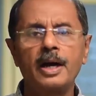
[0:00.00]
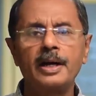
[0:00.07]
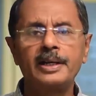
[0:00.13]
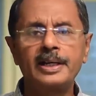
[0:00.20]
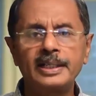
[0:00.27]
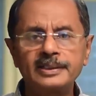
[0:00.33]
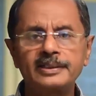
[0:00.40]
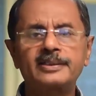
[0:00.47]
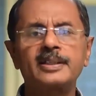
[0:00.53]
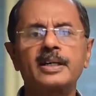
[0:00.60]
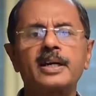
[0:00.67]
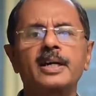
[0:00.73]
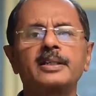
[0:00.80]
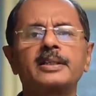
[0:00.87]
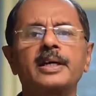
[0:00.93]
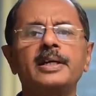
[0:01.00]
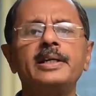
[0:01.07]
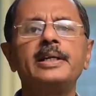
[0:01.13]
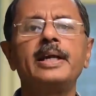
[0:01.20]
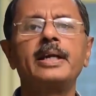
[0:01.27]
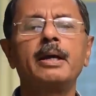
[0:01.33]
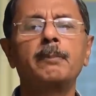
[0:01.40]
registered under the
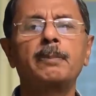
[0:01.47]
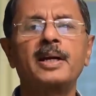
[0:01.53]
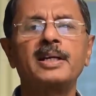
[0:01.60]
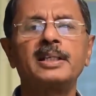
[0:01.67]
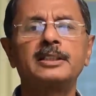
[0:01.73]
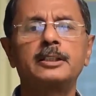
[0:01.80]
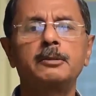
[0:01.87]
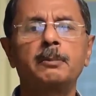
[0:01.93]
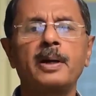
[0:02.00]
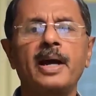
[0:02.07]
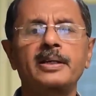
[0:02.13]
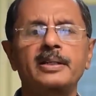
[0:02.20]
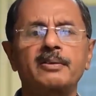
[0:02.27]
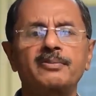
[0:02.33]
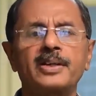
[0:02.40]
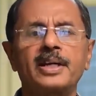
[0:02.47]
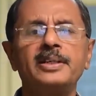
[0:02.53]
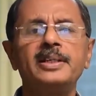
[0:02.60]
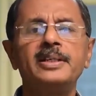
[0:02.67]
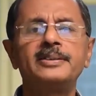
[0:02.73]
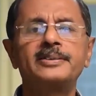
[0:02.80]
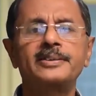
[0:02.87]
Indian Apprenticeship Act of
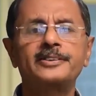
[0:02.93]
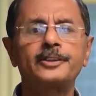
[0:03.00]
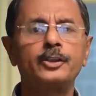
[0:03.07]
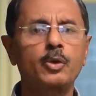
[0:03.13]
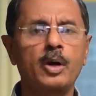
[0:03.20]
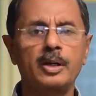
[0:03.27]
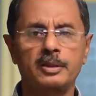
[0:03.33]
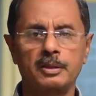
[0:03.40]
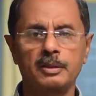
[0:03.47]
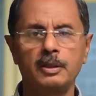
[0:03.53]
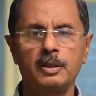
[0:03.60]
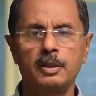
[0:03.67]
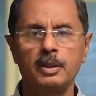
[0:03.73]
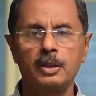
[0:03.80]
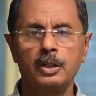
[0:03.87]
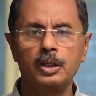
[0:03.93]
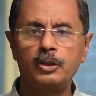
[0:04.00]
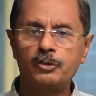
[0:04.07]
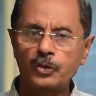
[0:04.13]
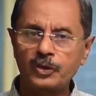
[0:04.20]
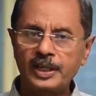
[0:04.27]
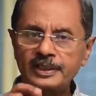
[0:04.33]
1961.
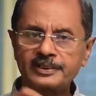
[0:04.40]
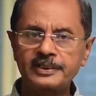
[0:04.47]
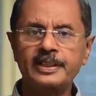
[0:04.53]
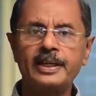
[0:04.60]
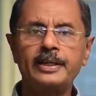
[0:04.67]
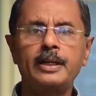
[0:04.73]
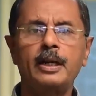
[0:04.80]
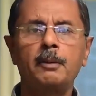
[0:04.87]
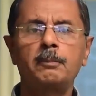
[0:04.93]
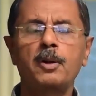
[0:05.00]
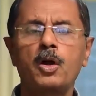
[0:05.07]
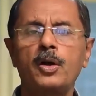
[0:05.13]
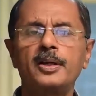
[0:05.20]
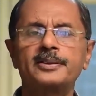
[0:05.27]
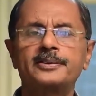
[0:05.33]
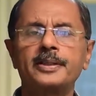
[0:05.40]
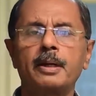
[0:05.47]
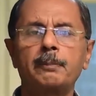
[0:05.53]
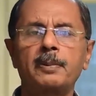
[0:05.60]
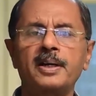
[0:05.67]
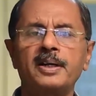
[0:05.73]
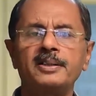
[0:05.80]
If you designate an employee as an
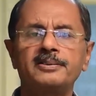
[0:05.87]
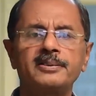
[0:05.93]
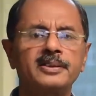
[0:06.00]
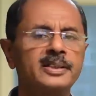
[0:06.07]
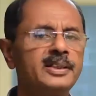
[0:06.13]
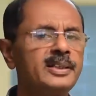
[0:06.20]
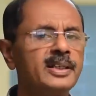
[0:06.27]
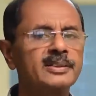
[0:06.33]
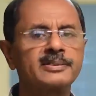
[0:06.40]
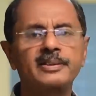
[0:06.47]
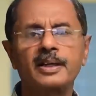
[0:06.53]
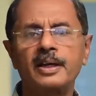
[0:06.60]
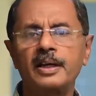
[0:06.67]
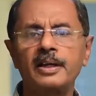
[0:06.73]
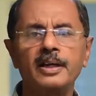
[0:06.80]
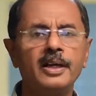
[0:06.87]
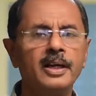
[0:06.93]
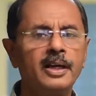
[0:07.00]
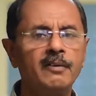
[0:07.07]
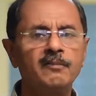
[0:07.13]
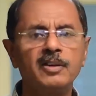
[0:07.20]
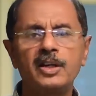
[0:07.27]
apprentice, ESI
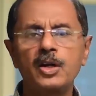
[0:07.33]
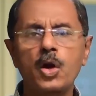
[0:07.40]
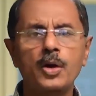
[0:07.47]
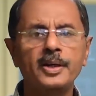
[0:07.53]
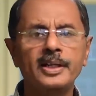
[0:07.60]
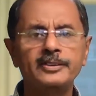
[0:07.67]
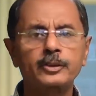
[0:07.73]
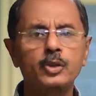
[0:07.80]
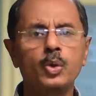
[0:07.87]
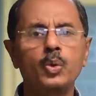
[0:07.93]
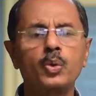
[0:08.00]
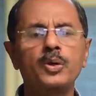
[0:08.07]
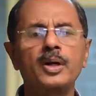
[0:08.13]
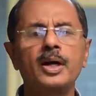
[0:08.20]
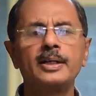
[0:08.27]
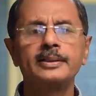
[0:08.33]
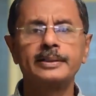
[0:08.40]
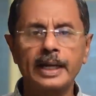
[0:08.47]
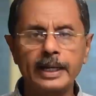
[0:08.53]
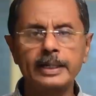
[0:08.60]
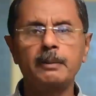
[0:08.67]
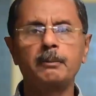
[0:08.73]
will not exclude
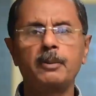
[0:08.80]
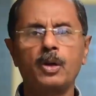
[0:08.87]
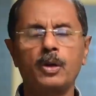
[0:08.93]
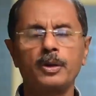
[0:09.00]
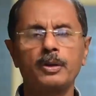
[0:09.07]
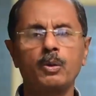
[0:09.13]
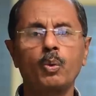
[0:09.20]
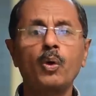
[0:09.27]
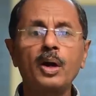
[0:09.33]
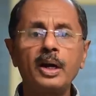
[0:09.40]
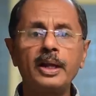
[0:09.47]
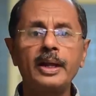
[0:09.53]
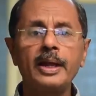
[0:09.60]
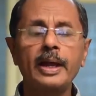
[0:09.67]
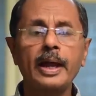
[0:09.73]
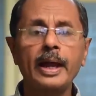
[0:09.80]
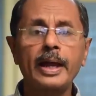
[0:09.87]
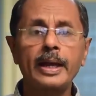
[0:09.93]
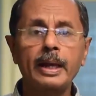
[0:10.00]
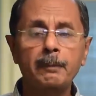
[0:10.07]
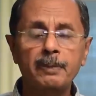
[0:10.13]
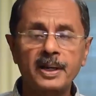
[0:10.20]
that employee. Only
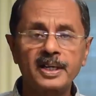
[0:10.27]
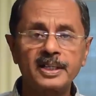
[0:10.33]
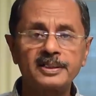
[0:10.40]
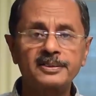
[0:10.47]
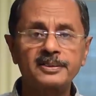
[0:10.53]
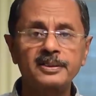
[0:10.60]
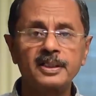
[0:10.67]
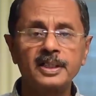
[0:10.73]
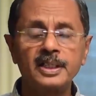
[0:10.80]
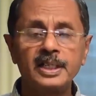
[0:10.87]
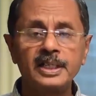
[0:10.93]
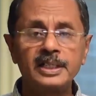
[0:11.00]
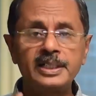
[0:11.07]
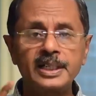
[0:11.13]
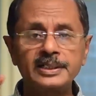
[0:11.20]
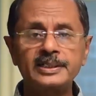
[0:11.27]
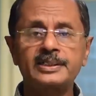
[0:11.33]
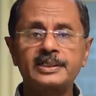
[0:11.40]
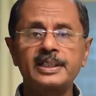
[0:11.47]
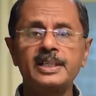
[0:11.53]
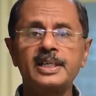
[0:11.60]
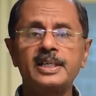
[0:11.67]
an apprentice
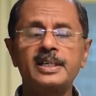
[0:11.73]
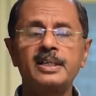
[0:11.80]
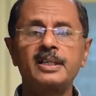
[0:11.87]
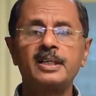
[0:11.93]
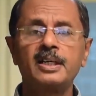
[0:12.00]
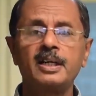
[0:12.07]
registered